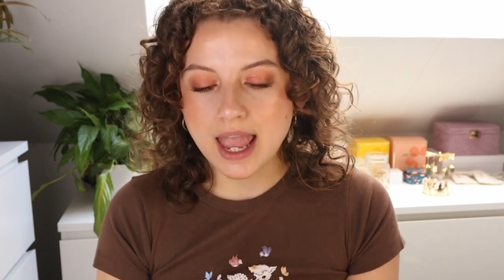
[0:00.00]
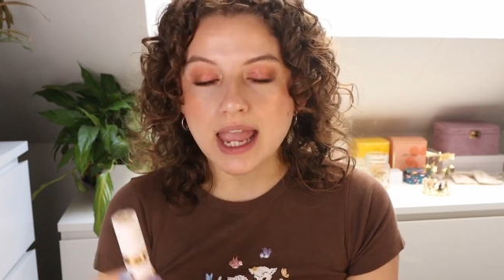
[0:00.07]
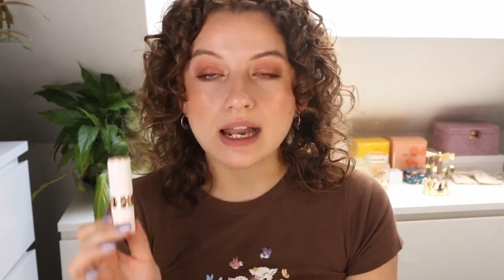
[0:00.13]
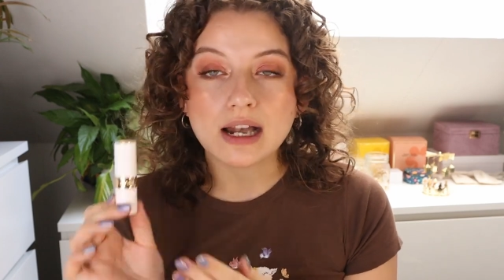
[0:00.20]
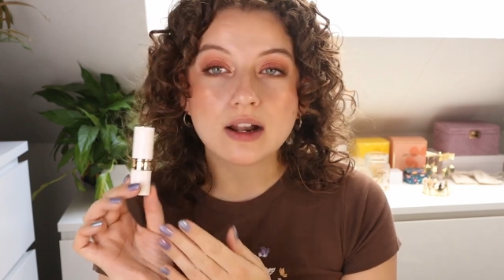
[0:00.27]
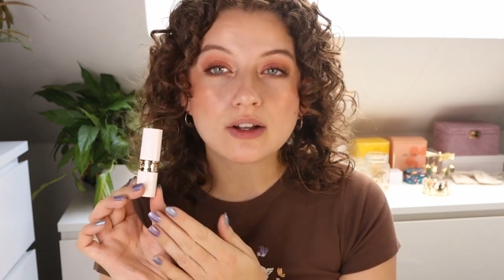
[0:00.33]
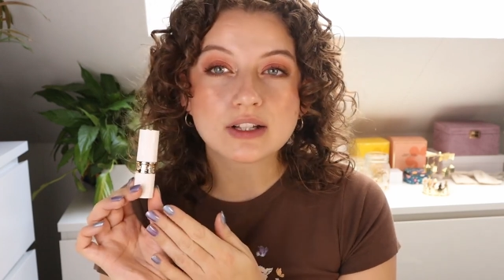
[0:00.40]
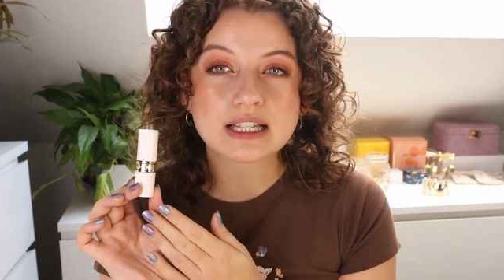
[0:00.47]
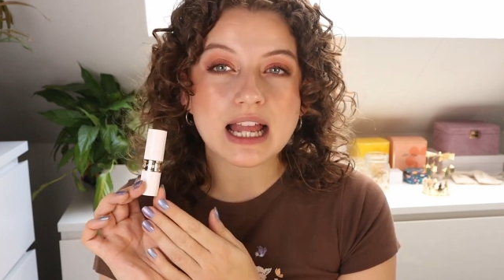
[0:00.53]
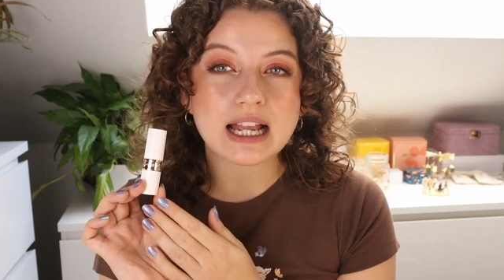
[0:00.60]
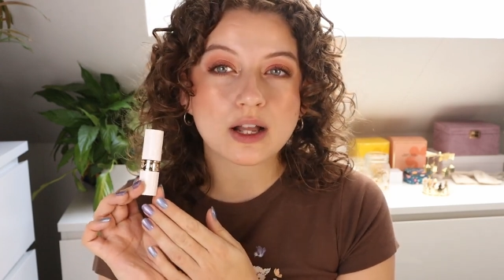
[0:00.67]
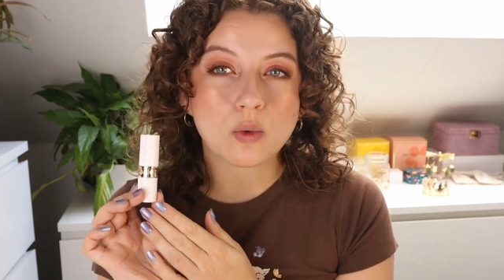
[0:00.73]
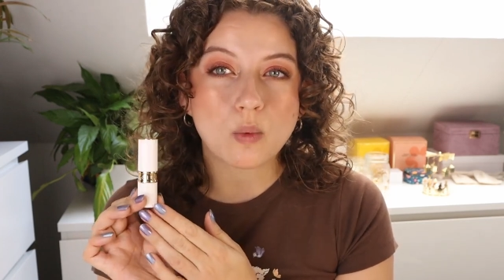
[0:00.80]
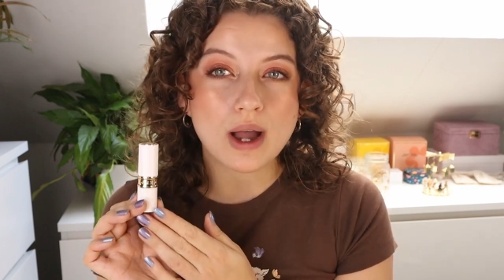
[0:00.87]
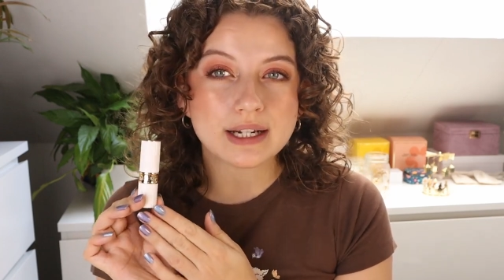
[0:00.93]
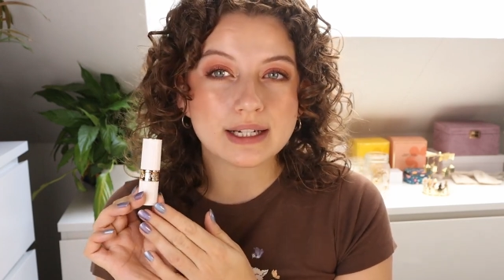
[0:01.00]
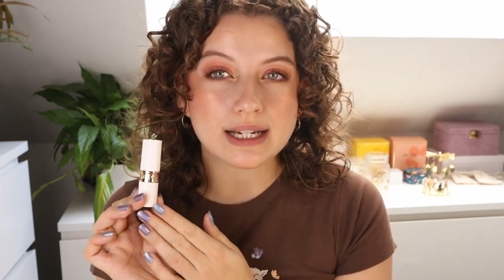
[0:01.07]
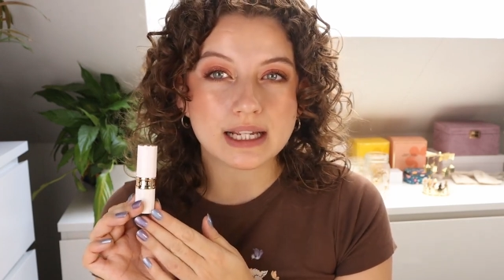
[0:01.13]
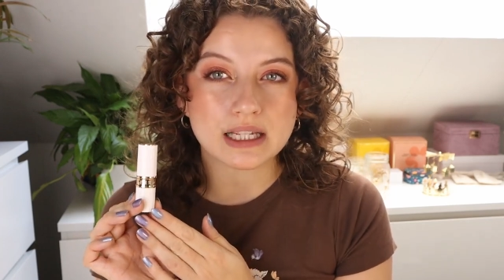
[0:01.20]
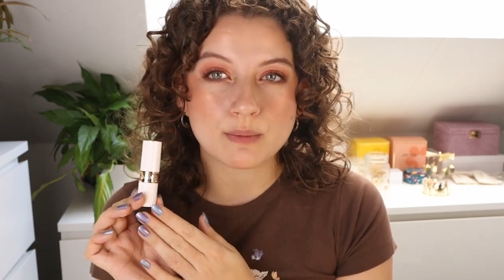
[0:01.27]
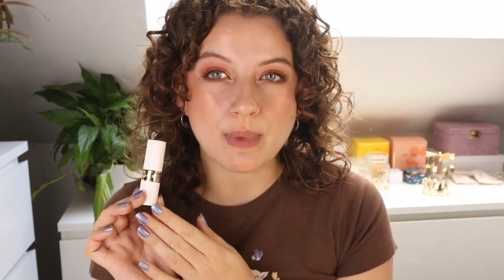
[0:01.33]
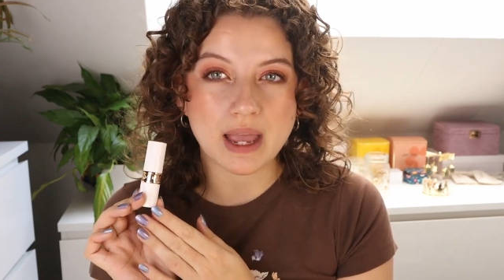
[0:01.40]
It looks like quite a
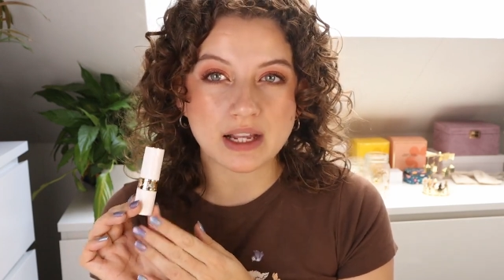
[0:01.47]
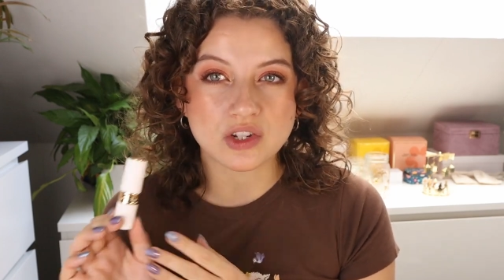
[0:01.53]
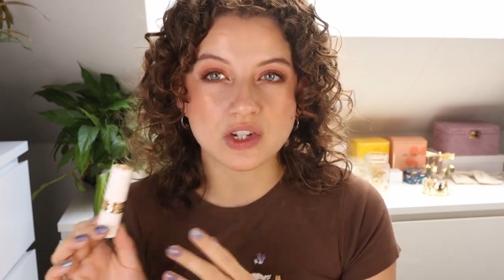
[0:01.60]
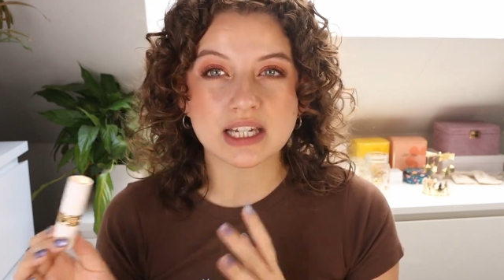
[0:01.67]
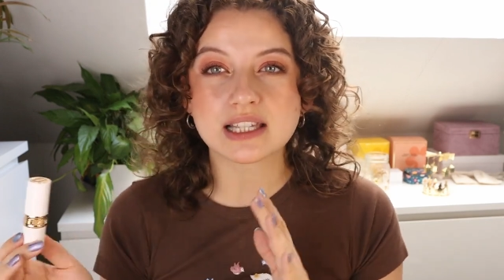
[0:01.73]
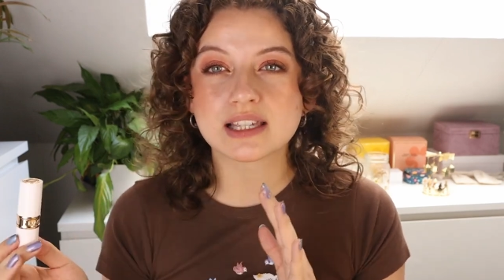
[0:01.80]
nice packaging.